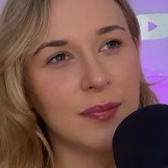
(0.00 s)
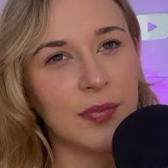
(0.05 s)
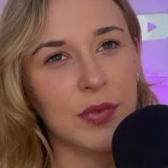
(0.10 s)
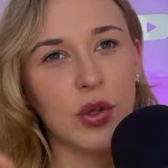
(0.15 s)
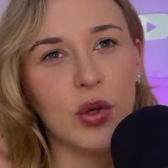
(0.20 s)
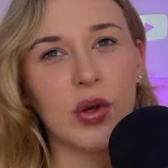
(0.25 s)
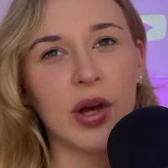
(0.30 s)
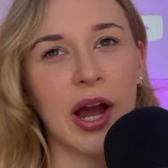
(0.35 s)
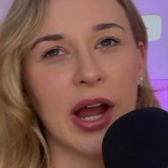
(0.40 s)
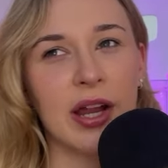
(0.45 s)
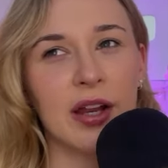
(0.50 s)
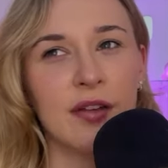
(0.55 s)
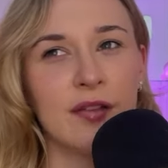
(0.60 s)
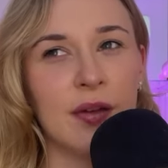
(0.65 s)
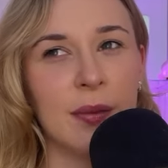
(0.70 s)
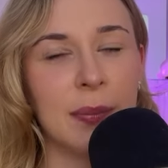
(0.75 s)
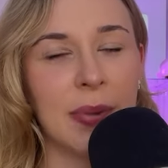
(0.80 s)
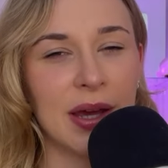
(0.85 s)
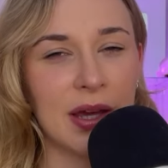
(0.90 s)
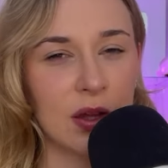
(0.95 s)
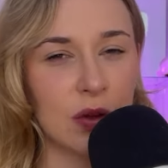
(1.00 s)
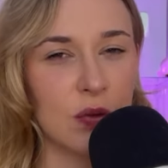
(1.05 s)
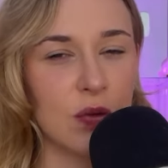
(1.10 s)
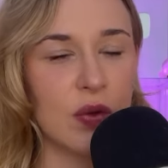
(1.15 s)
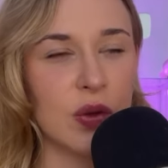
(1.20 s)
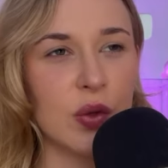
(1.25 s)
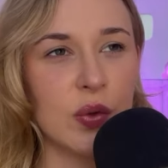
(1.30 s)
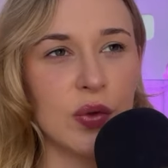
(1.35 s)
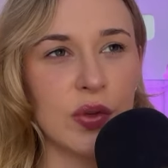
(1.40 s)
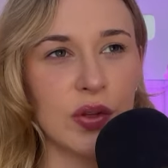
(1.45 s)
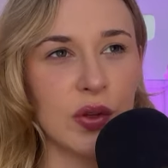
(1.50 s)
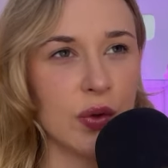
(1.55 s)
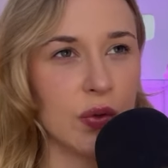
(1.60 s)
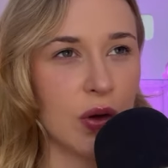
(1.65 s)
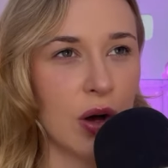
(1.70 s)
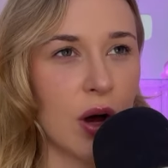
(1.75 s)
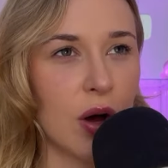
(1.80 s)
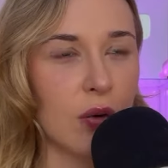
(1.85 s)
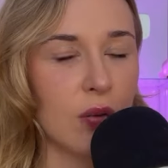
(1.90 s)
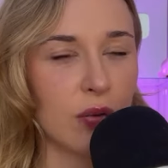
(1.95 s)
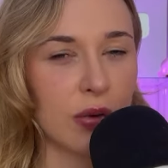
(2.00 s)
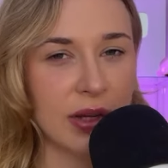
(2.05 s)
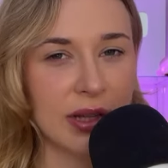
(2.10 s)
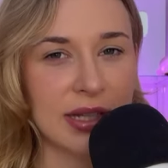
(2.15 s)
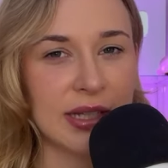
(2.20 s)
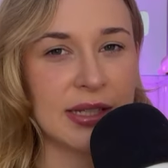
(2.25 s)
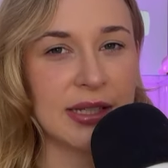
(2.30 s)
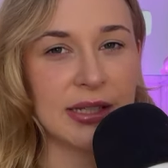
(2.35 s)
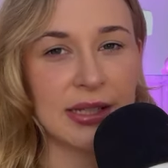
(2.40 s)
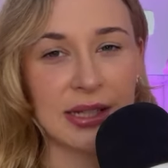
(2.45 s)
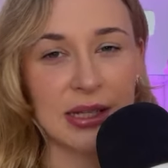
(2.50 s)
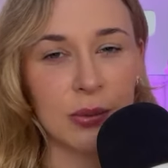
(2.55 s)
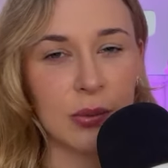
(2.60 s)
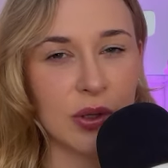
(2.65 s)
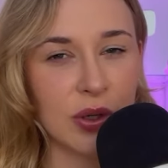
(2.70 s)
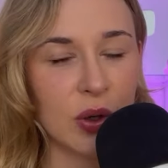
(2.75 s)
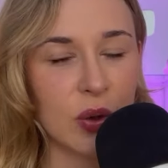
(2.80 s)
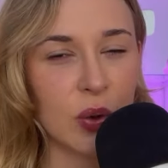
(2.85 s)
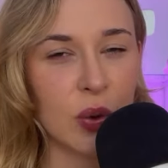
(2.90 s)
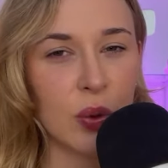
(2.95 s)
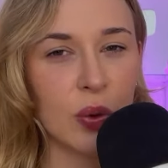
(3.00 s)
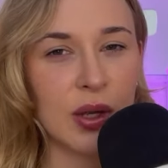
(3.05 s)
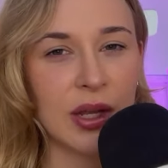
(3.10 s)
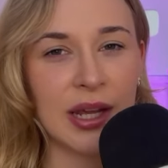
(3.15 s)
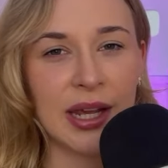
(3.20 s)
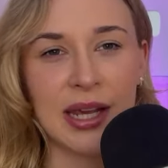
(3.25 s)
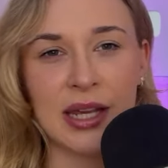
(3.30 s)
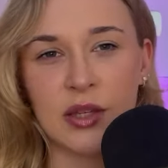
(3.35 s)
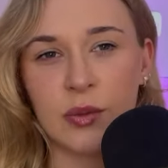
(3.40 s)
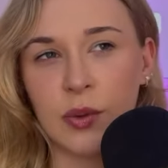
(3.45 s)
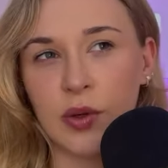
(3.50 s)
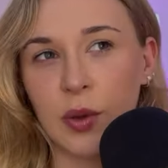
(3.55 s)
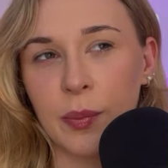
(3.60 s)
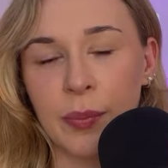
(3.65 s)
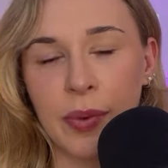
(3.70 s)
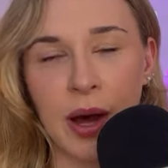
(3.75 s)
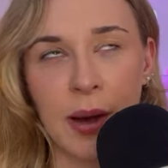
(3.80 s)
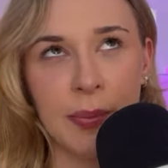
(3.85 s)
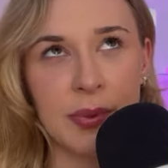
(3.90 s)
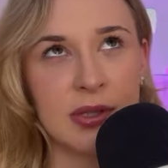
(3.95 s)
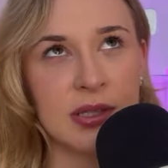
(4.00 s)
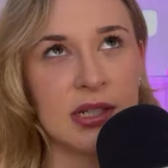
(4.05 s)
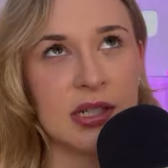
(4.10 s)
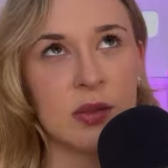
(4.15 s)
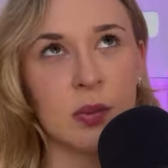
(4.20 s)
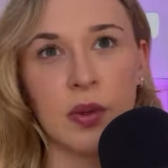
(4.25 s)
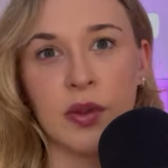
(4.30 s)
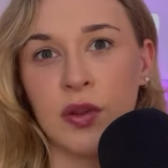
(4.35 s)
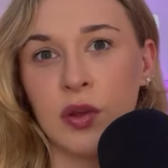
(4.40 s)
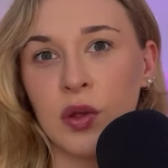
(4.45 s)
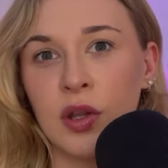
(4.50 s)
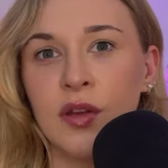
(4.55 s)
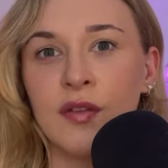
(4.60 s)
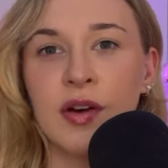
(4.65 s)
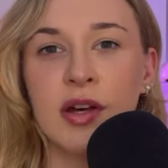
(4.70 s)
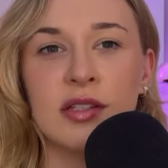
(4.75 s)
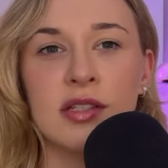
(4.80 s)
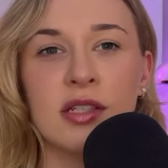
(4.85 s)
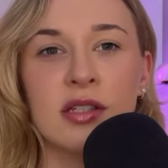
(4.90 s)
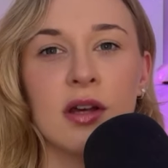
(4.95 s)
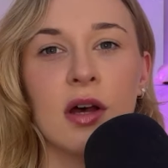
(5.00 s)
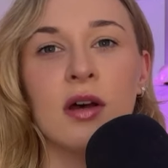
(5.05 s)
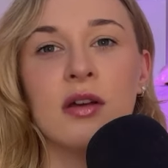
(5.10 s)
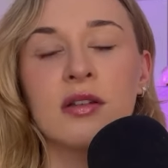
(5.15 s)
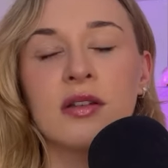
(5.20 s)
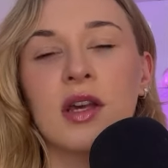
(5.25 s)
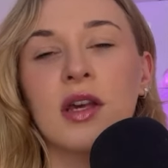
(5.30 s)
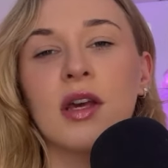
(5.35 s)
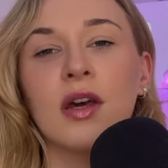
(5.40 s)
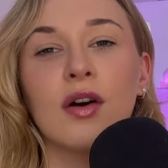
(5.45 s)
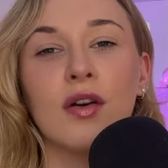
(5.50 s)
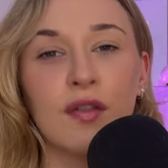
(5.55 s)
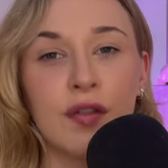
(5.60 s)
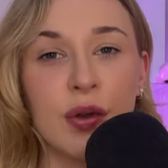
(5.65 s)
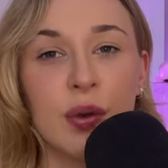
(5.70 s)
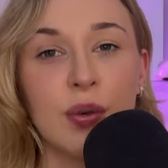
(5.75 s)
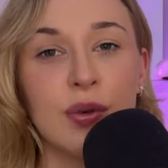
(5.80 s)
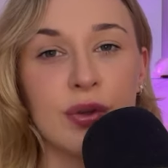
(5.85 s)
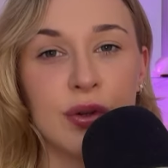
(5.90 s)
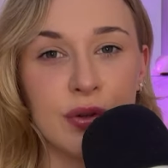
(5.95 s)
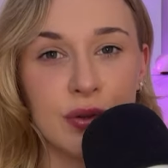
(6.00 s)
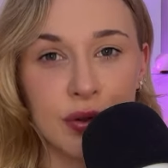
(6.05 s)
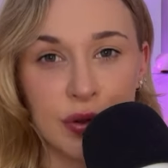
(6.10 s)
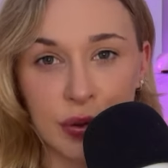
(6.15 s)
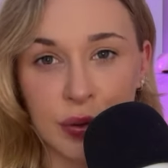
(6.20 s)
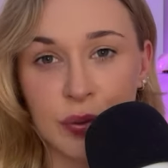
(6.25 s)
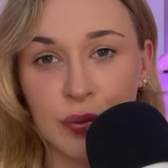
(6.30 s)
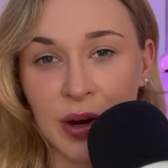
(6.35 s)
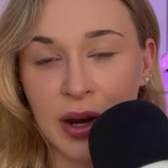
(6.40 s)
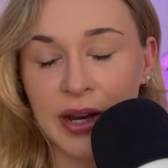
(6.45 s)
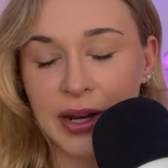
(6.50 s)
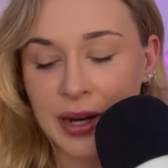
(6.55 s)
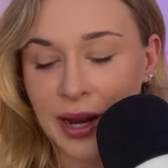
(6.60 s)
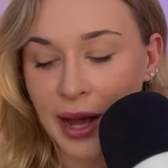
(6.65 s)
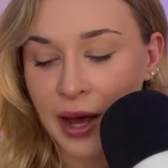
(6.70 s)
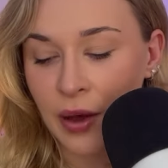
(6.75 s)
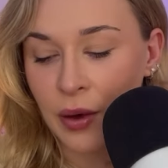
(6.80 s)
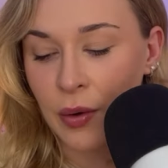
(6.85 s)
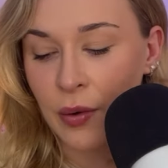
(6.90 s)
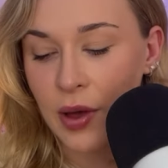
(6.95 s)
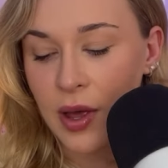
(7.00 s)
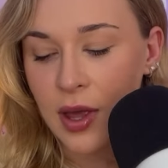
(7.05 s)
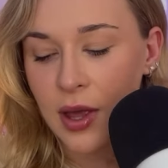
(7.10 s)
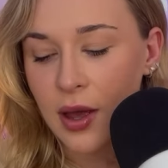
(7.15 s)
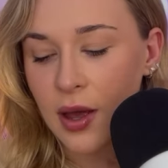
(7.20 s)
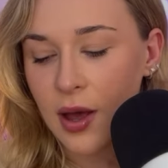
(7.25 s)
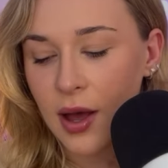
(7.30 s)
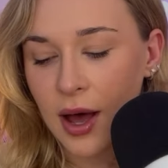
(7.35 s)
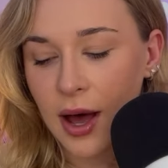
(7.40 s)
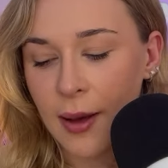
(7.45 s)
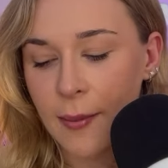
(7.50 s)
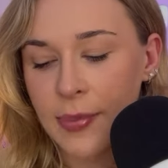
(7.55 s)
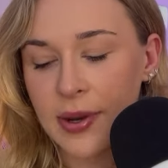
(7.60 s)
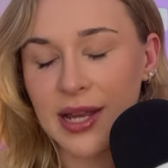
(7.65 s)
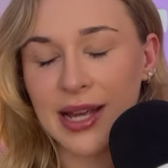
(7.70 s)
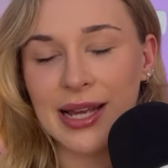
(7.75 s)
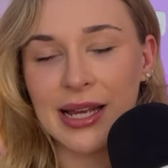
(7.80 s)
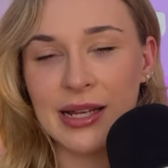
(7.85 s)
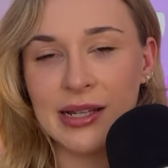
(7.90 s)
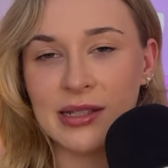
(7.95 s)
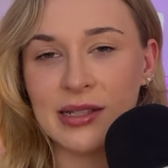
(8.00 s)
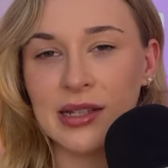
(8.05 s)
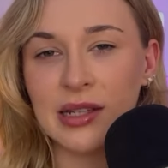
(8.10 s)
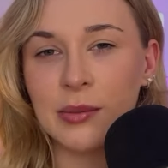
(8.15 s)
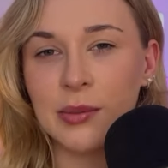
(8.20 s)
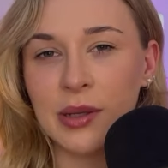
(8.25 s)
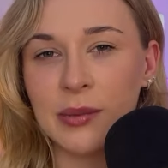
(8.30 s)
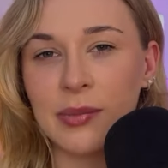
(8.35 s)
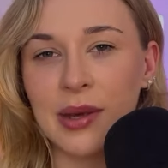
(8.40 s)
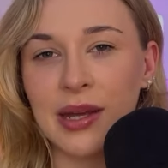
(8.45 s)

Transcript: you're kind of a bit confused and you can't really see what your calling is, what your purpose is, what the universe is asking of you to do right now. But it is going to be